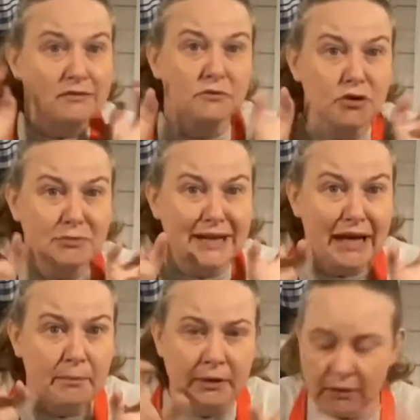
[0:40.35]
Room
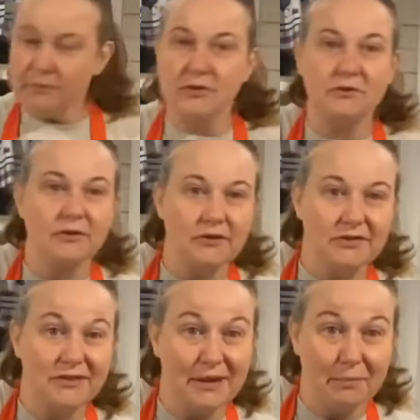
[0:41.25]
temp. 2/3 of
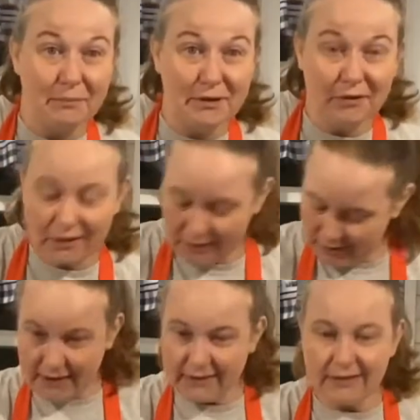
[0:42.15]
a cup of milk,
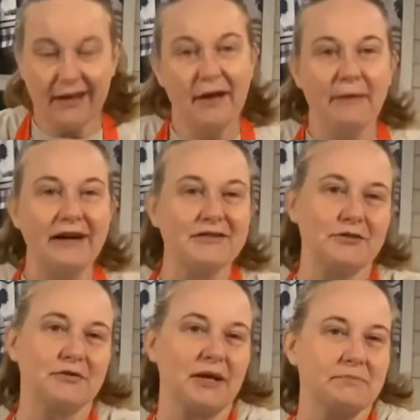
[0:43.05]
and about 2
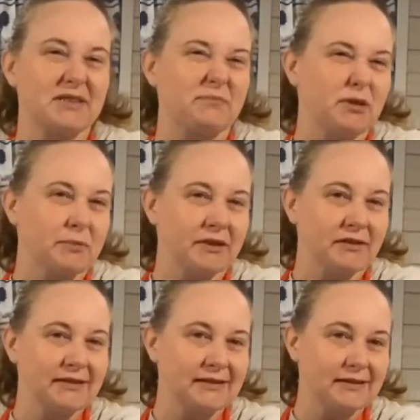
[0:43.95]
cups of
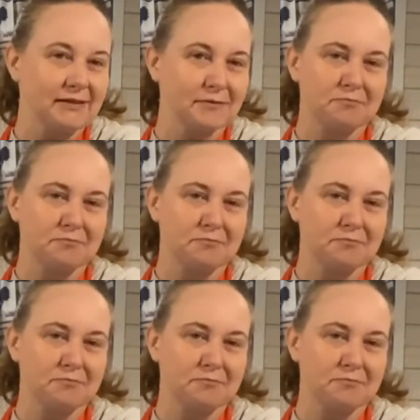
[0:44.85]
blueberries.